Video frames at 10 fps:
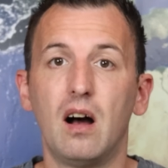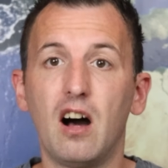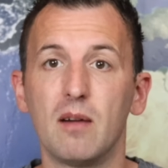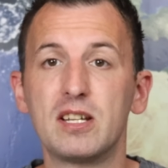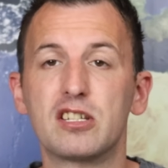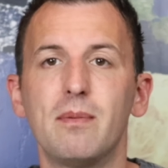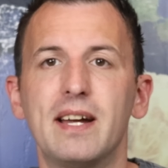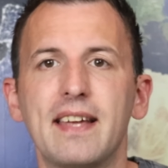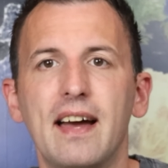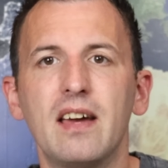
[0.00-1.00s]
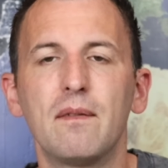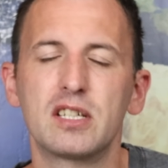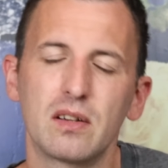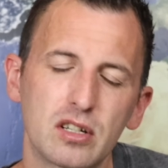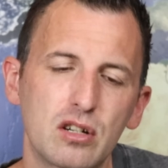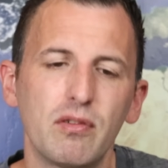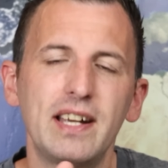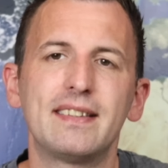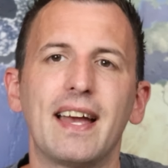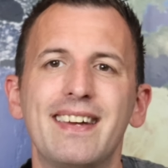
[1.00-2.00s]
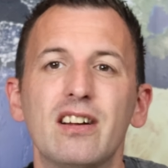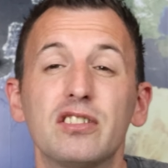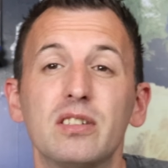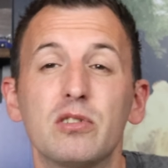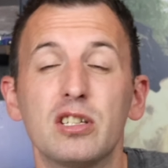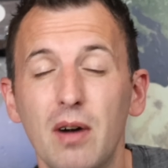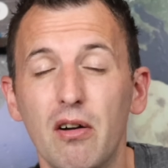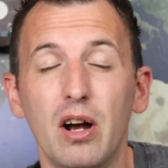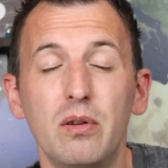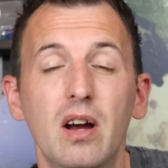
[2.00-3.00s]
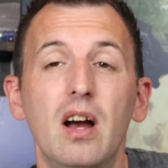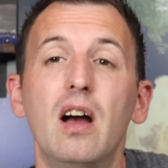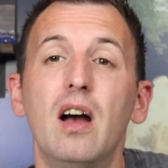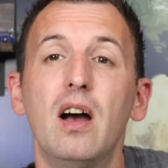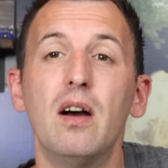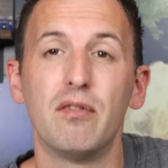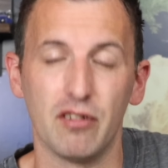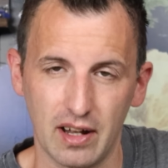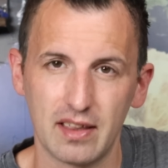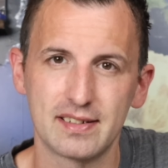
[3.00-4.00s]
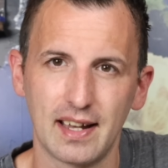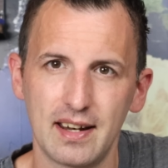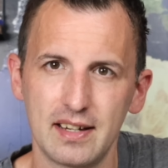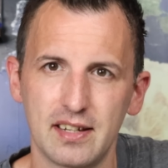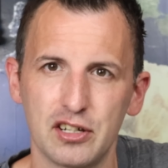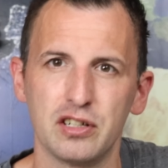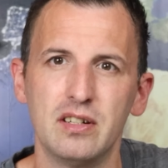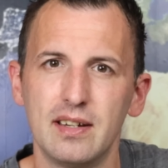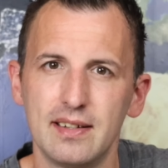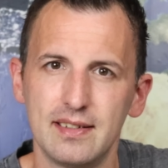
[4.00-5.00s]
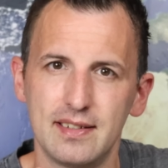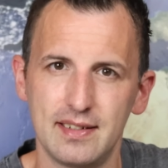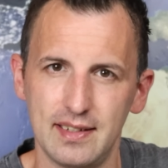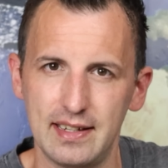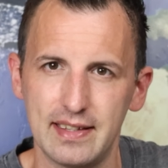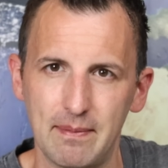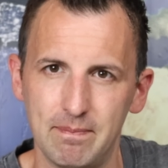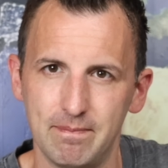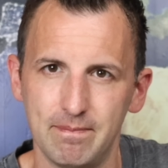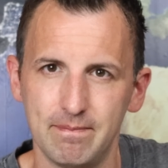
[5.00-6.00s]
I've been SciManDan. Have yourselves a great day, and I'll see you all tomorrow for another Saturday session. See you then.